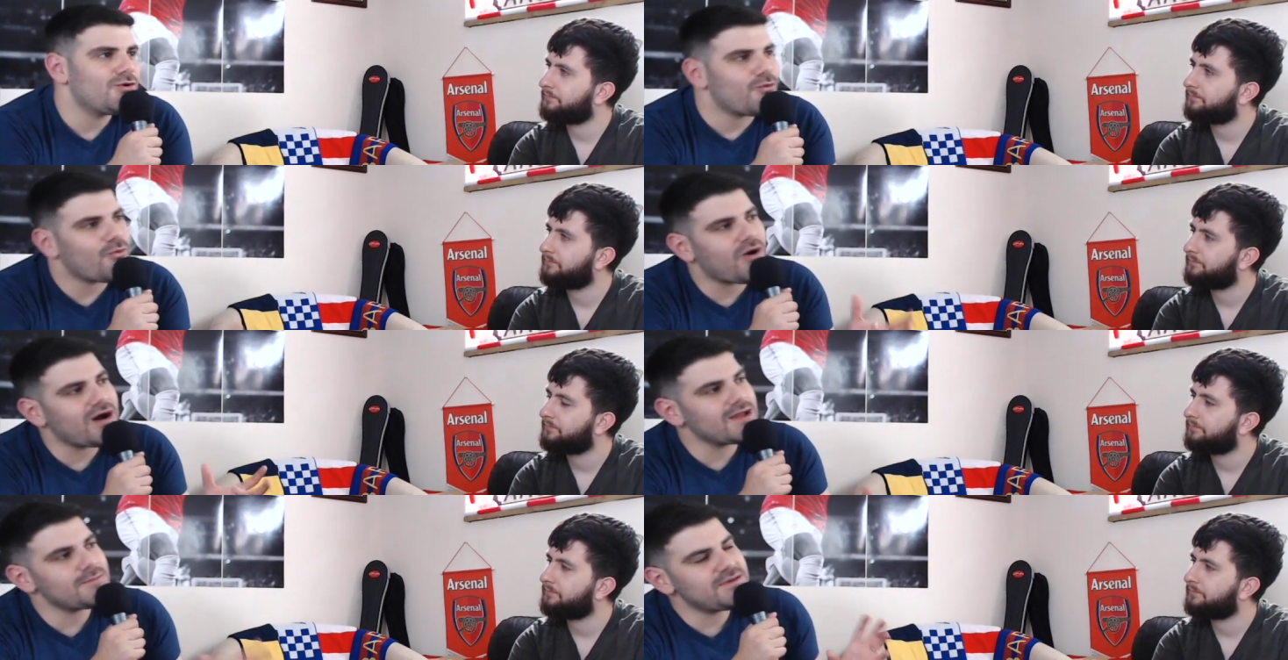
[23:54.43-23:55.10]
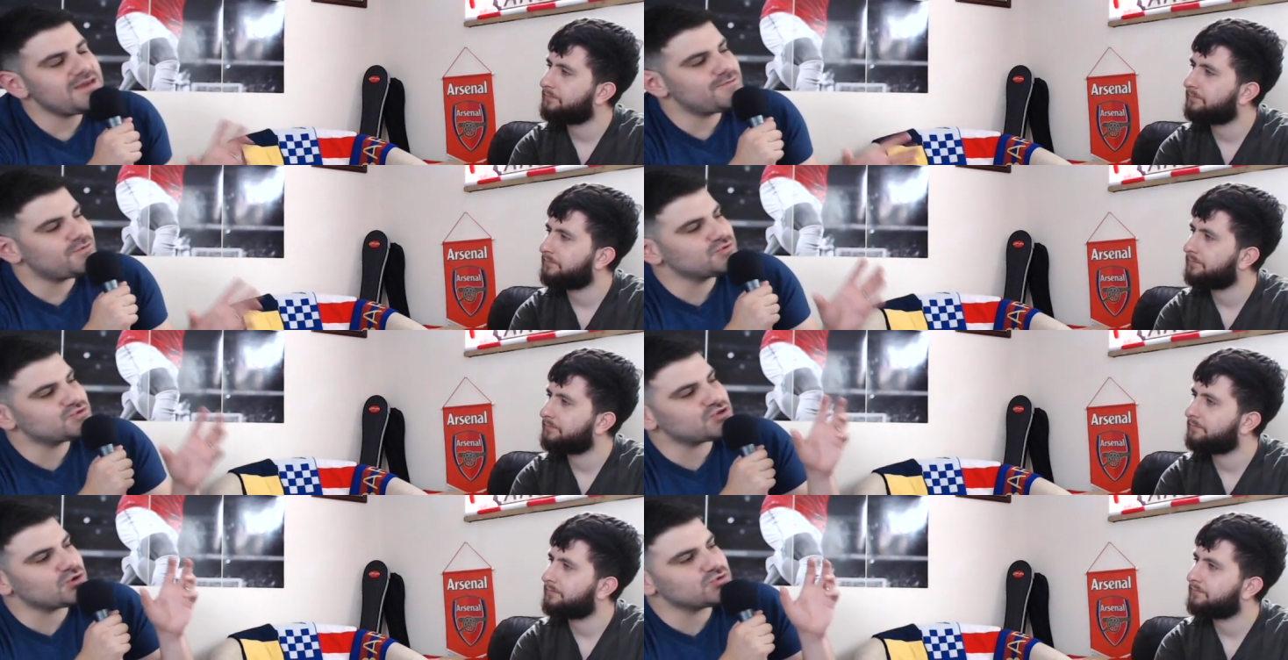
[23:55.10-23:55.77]
Speaker 1: Why are people
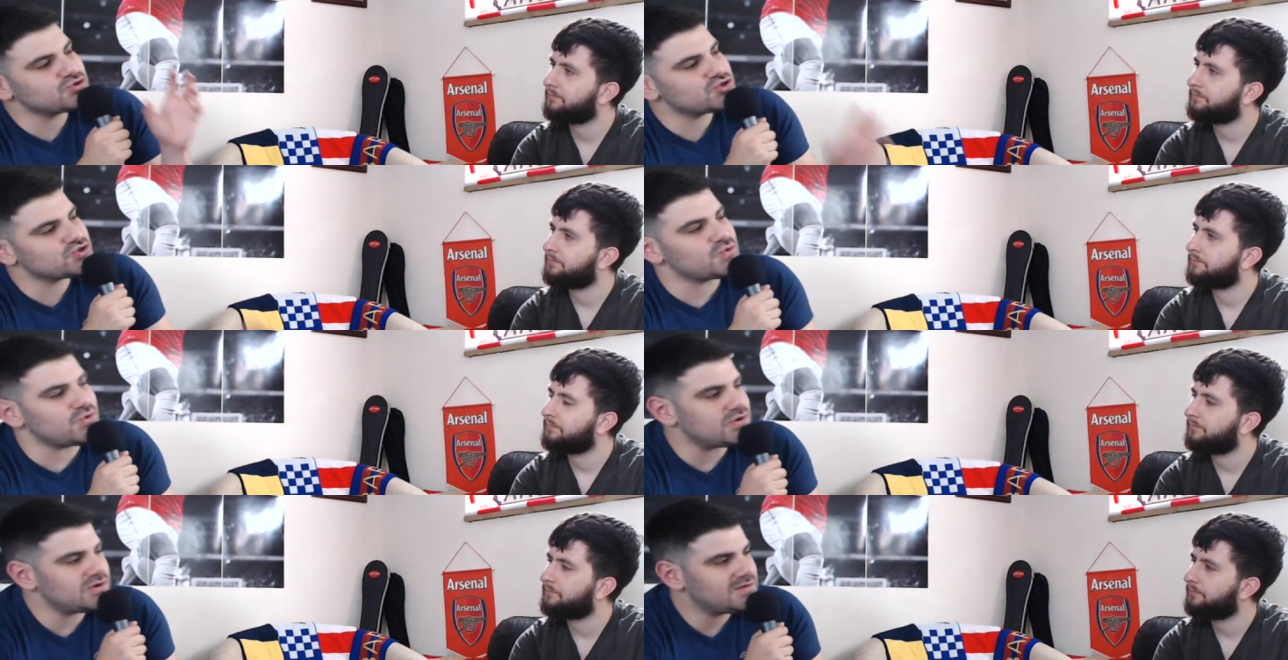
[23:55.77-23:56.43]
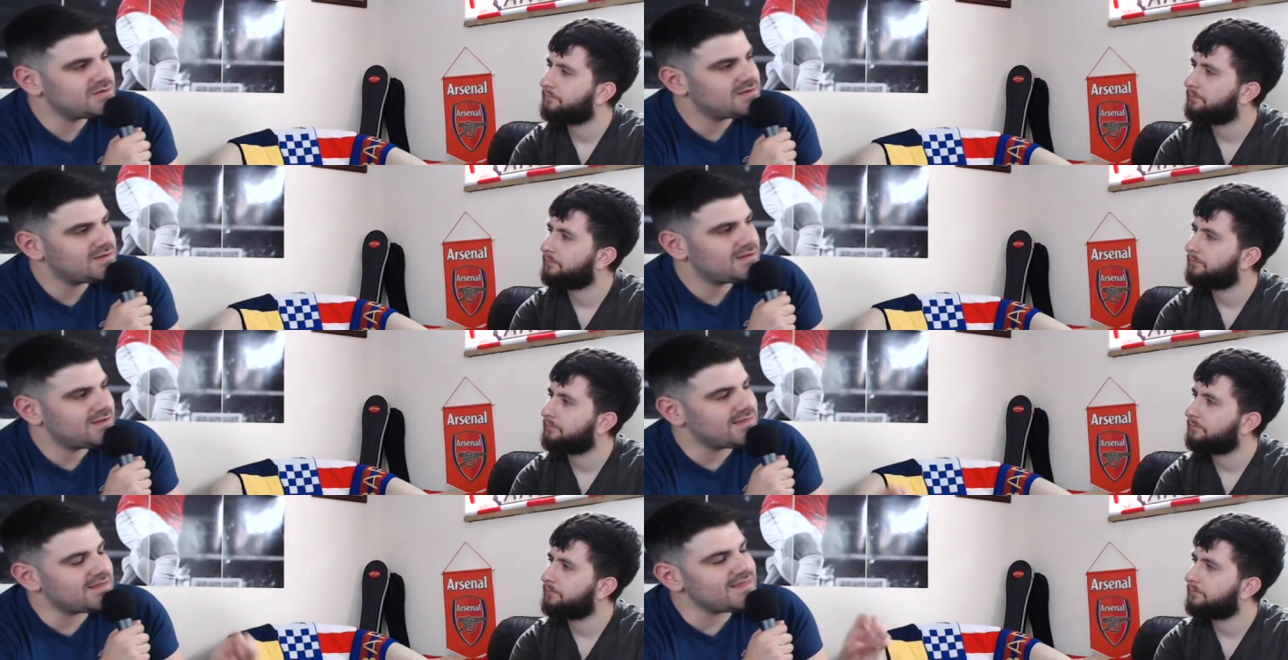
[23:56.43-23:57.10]
so sure
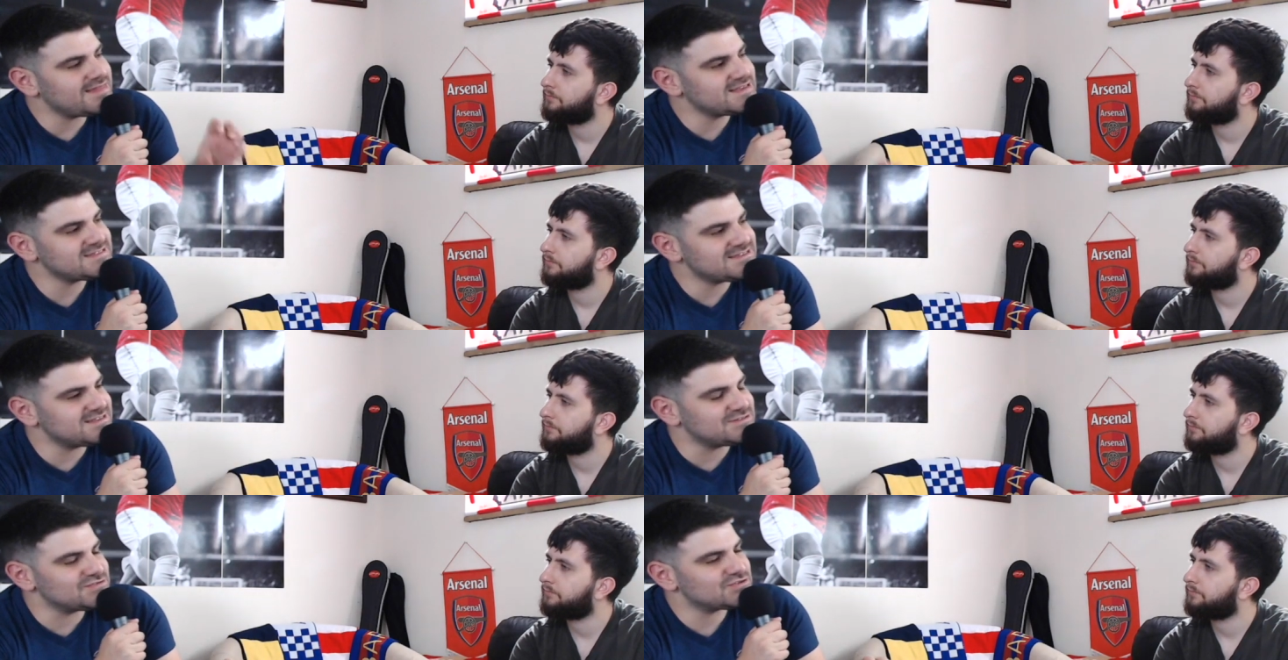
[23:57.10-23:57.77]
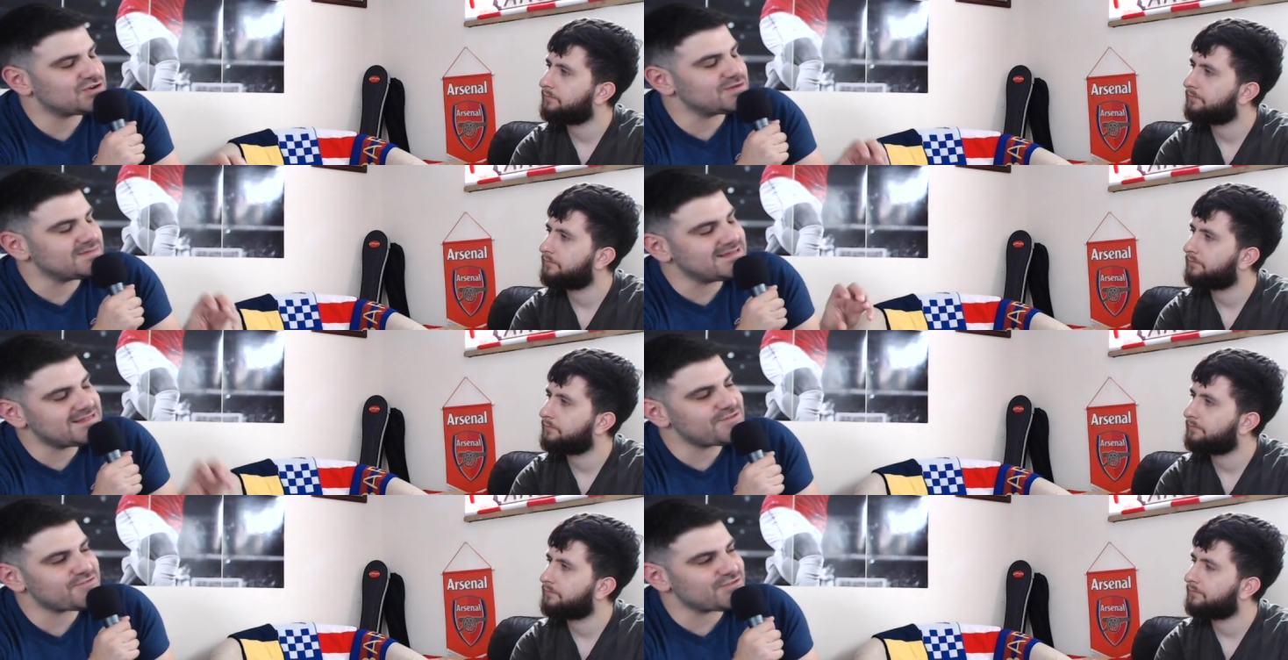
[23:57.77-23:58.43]
that this season's going to be
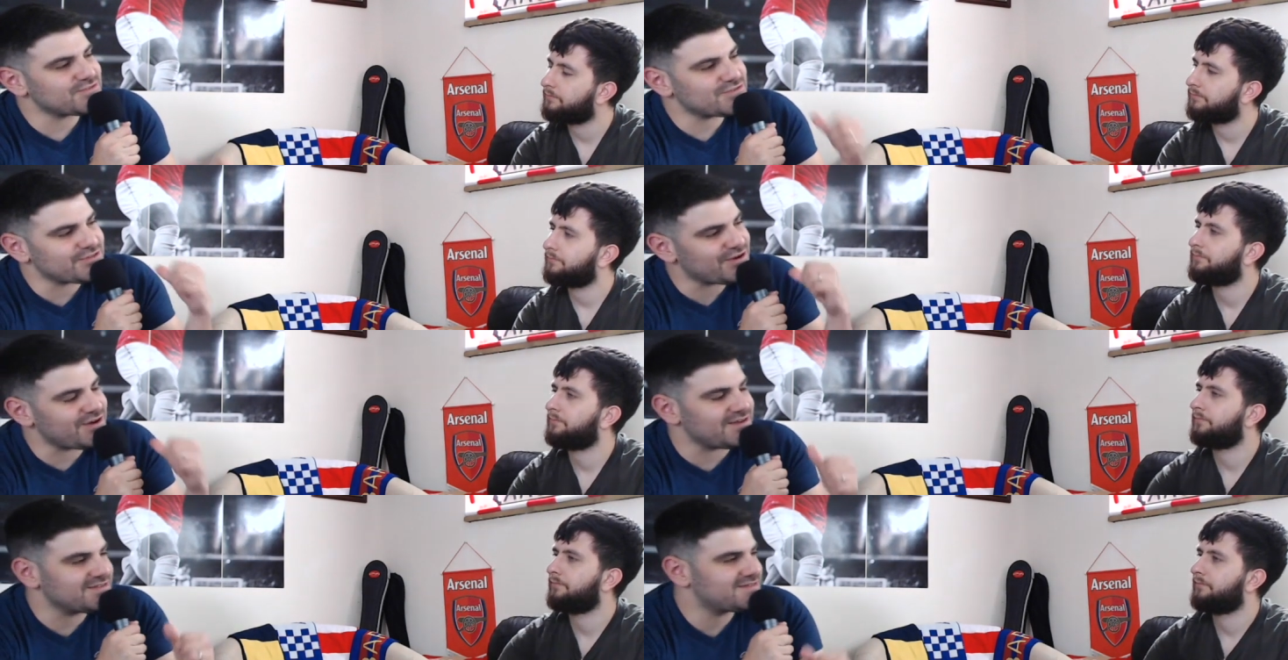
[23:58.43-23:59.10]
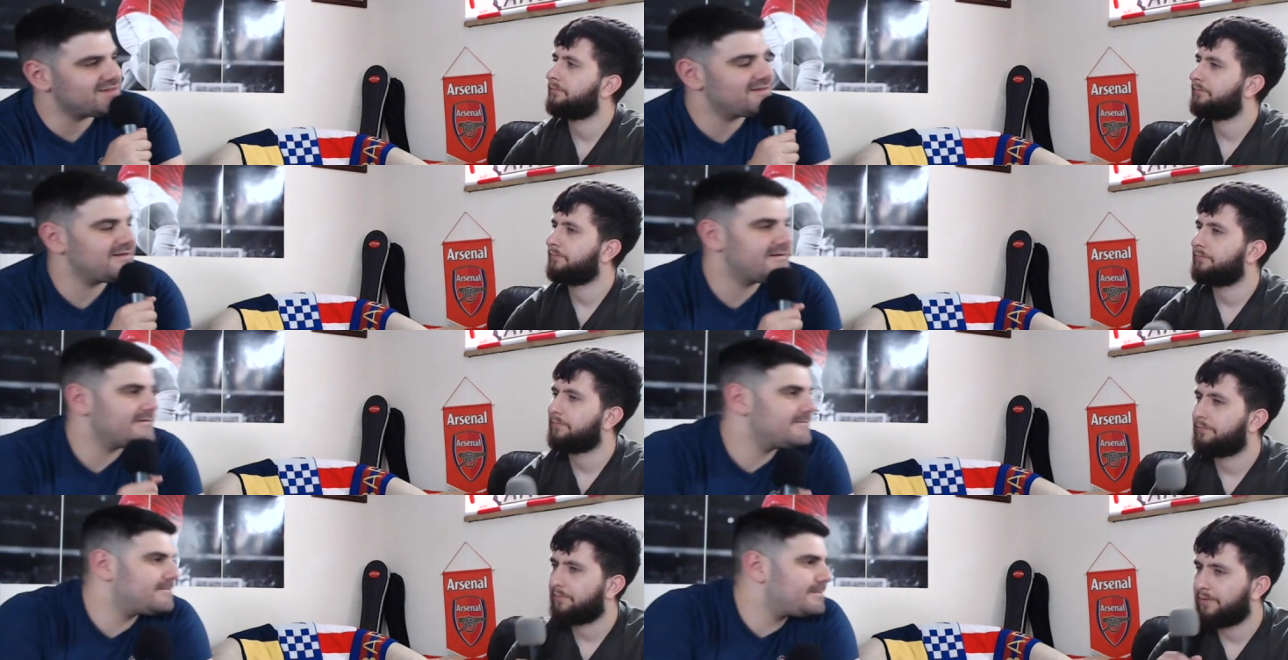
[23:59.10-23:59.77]
different to the last?
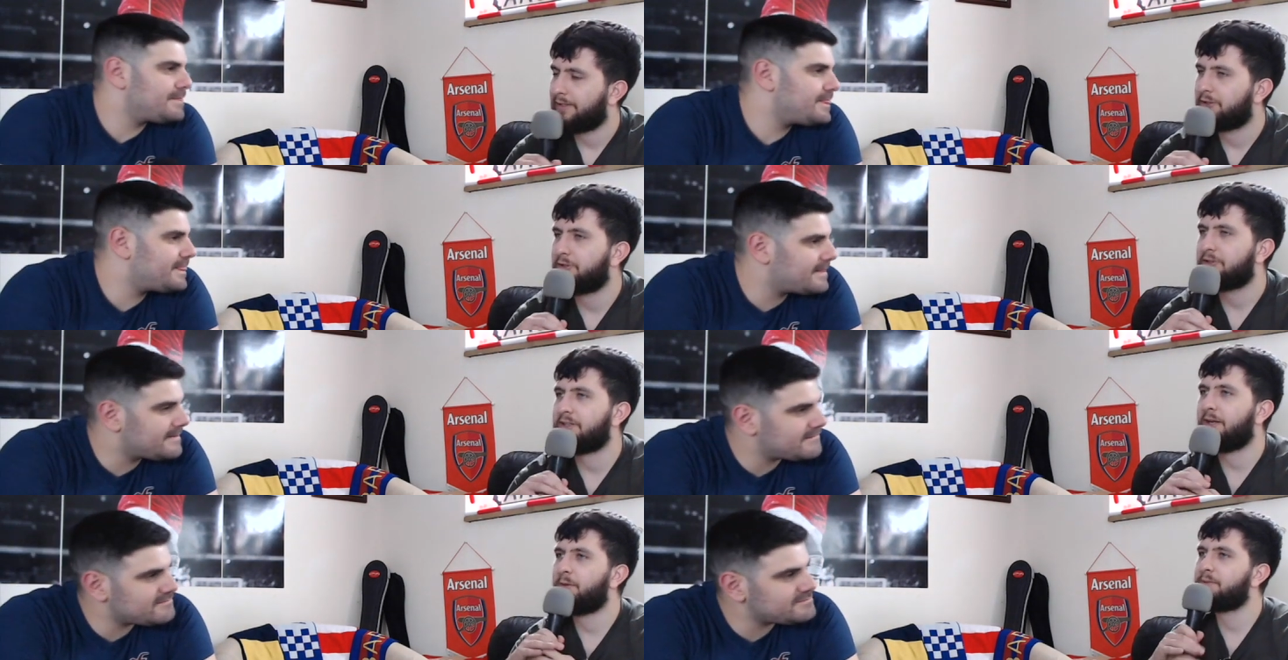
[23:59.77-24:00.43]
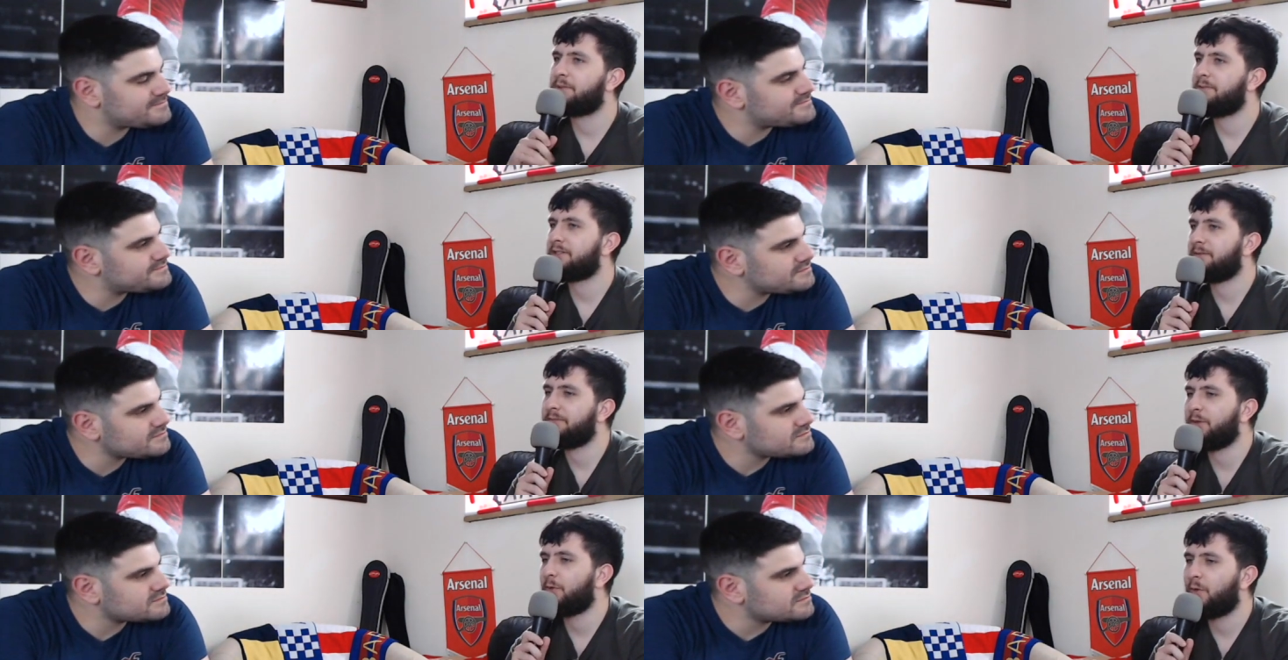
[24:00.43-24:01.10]
It's
Speaker 2: just that optimism
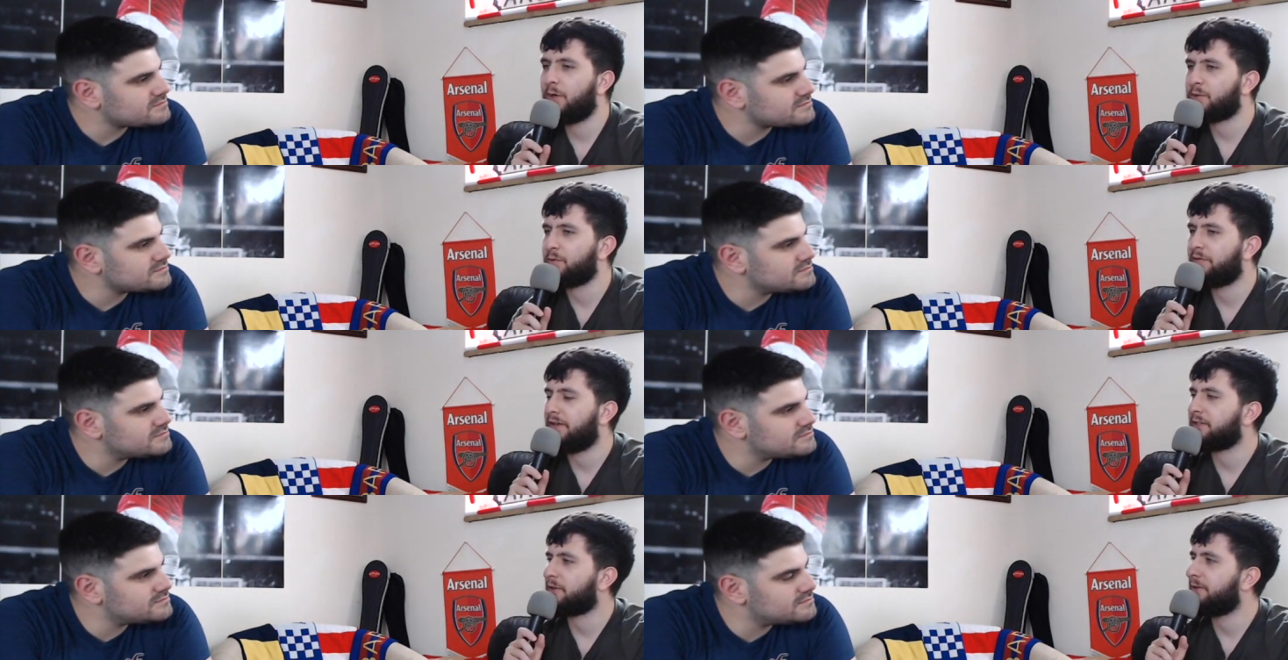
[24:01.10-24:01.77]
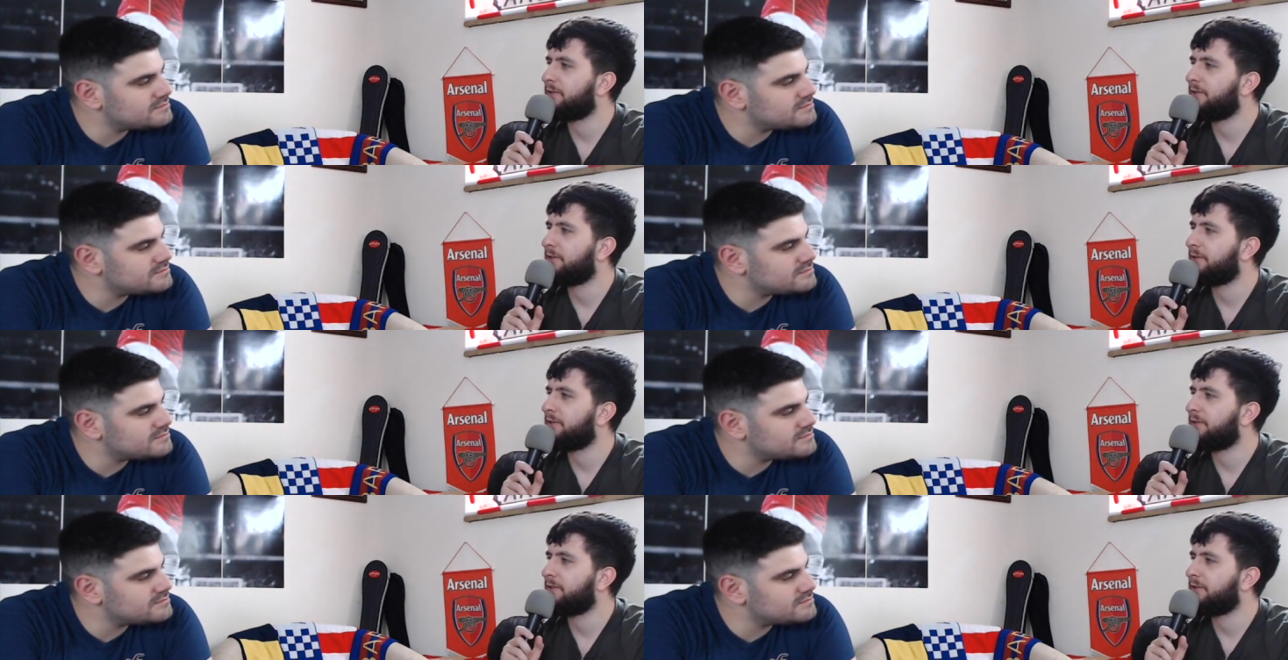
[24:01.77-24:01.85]
that all Arsenal fans go